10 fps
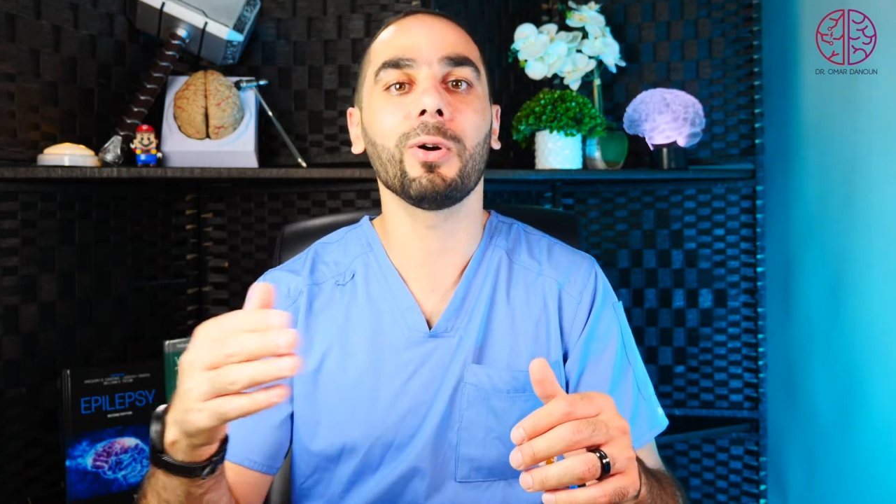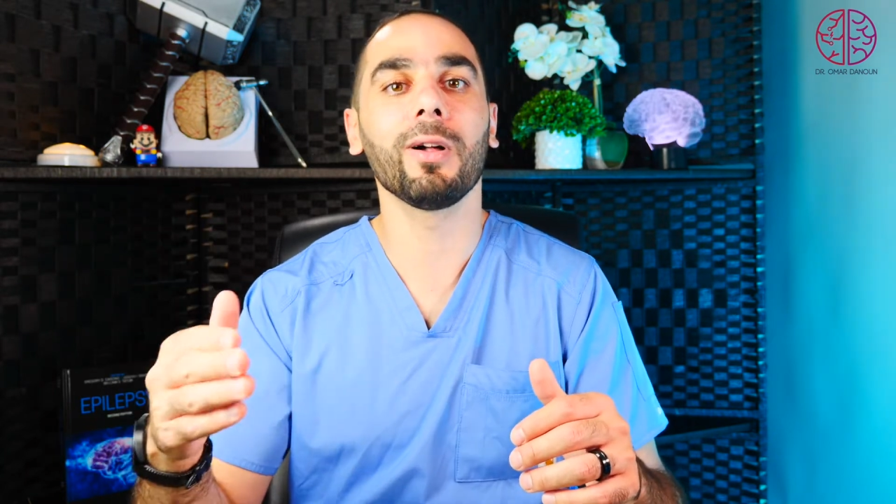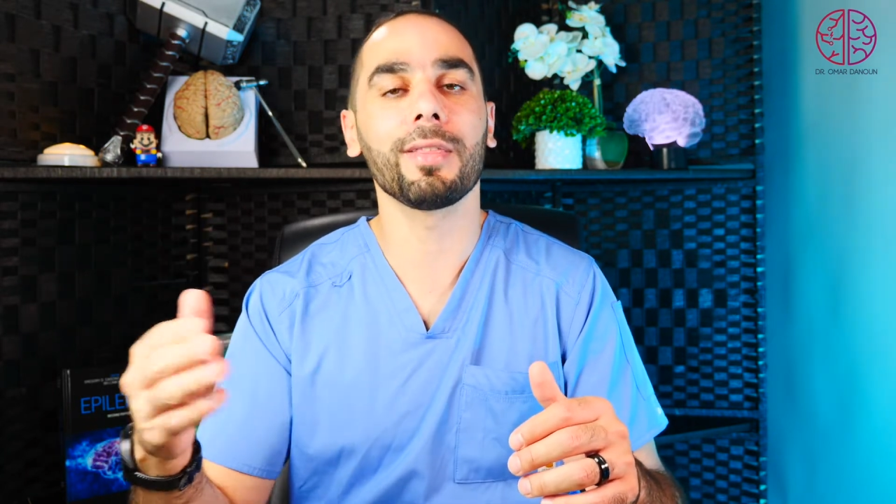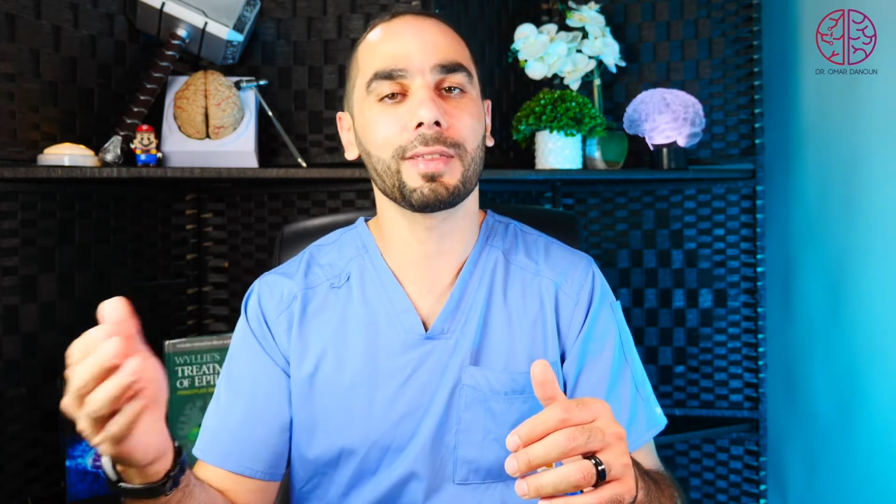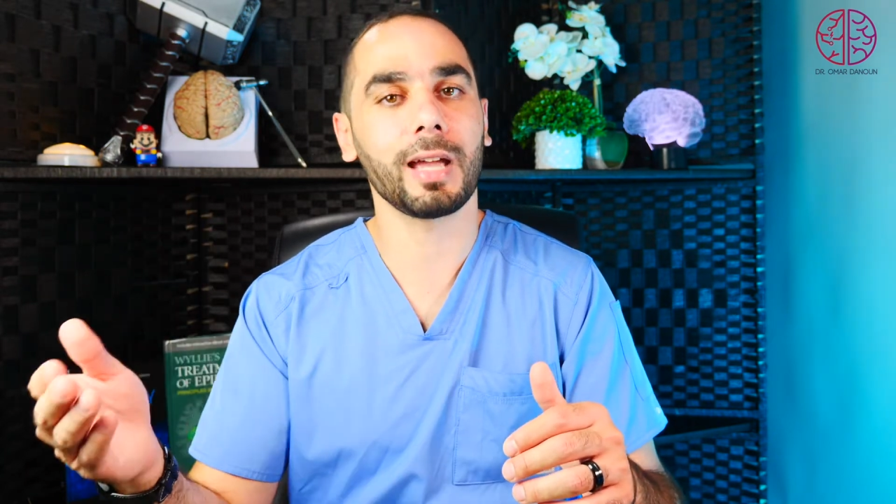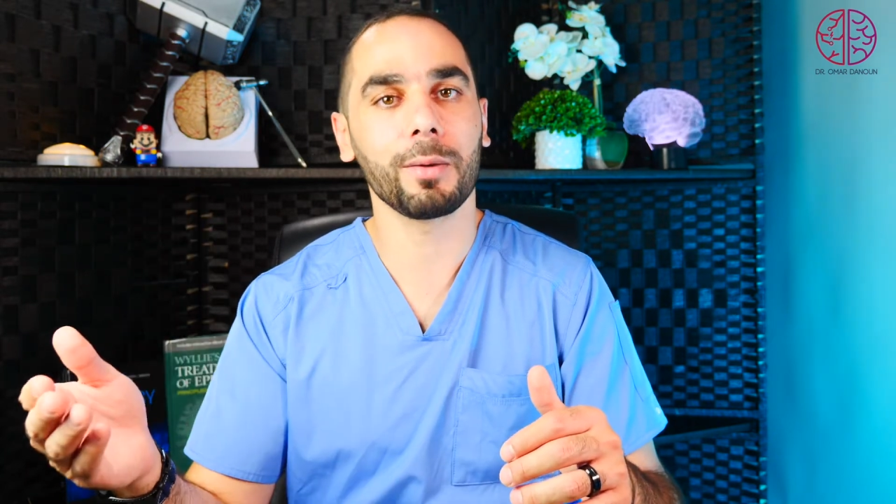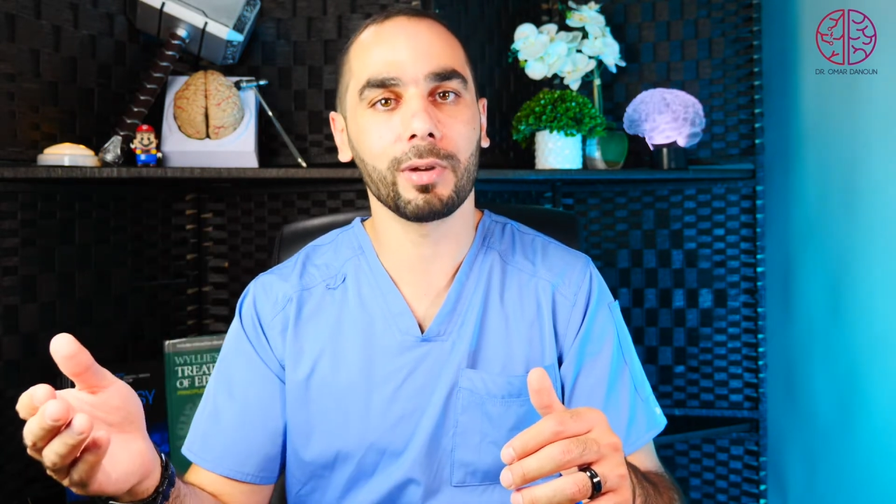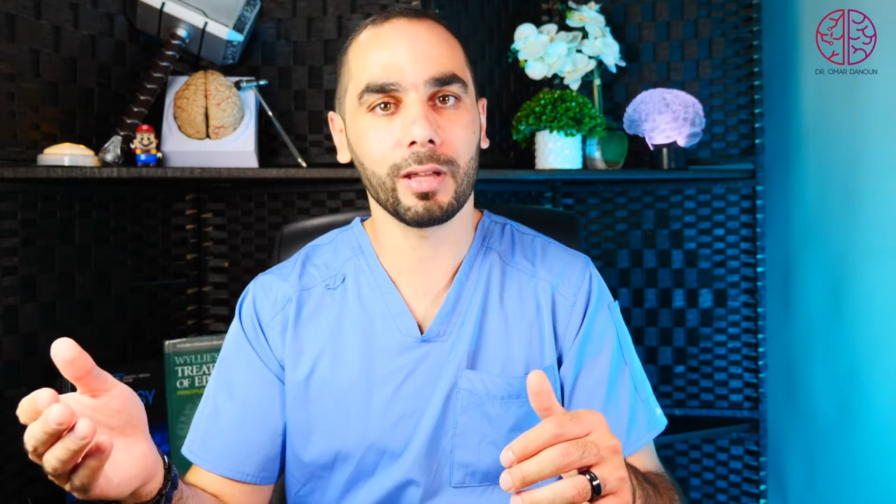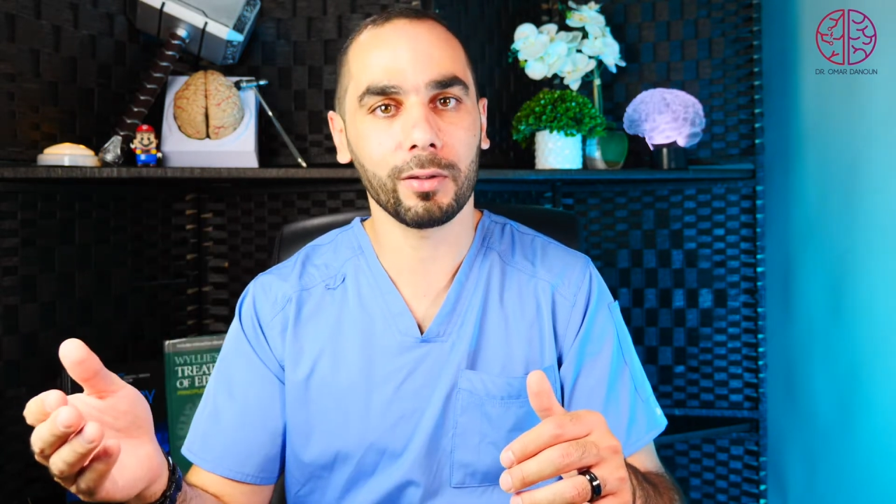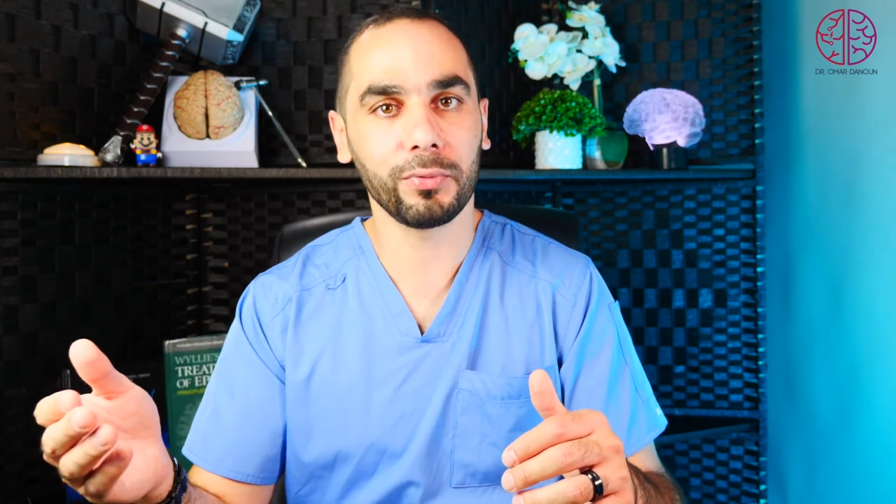all the time
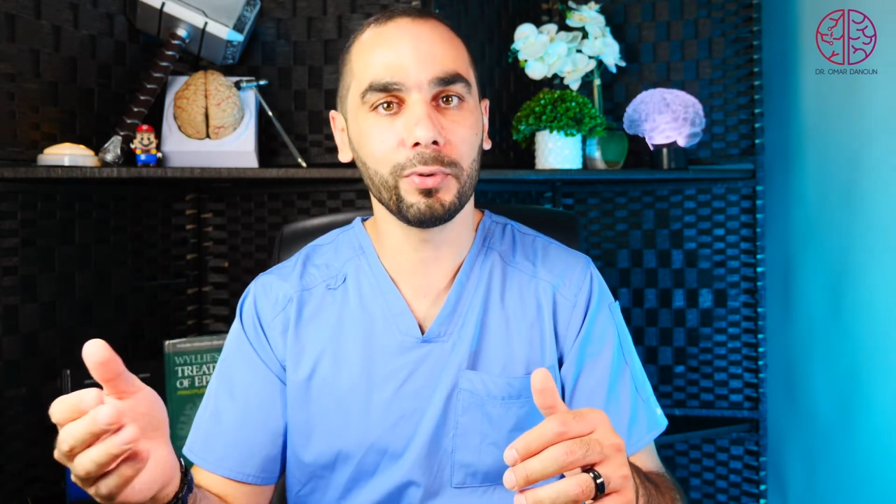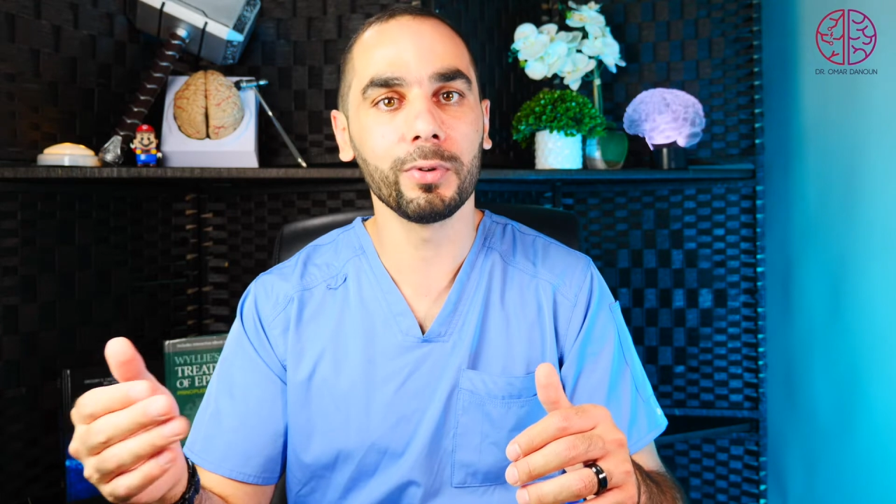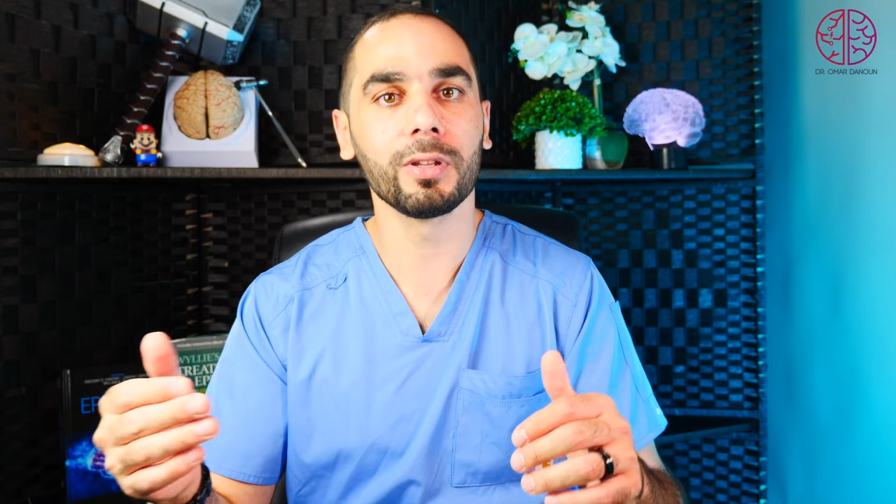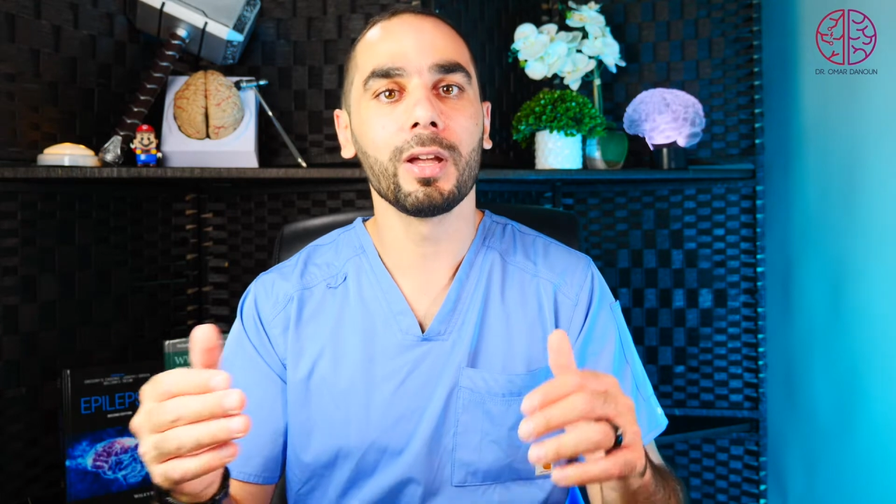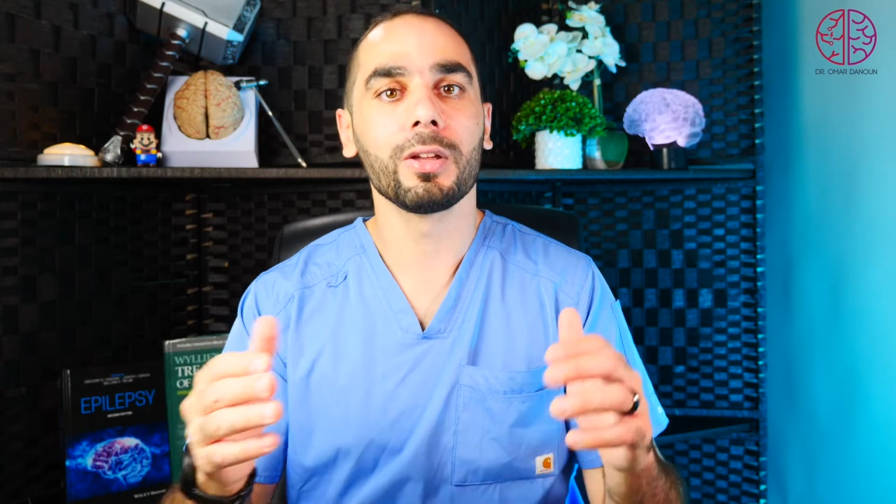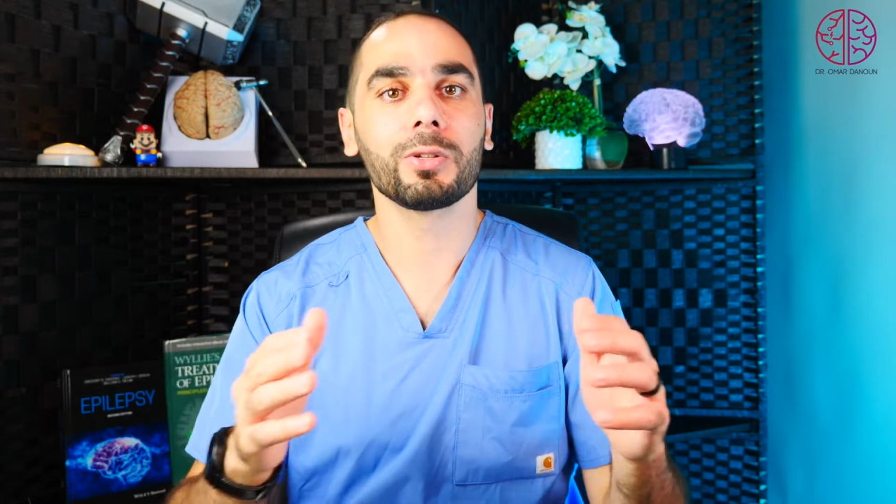without food,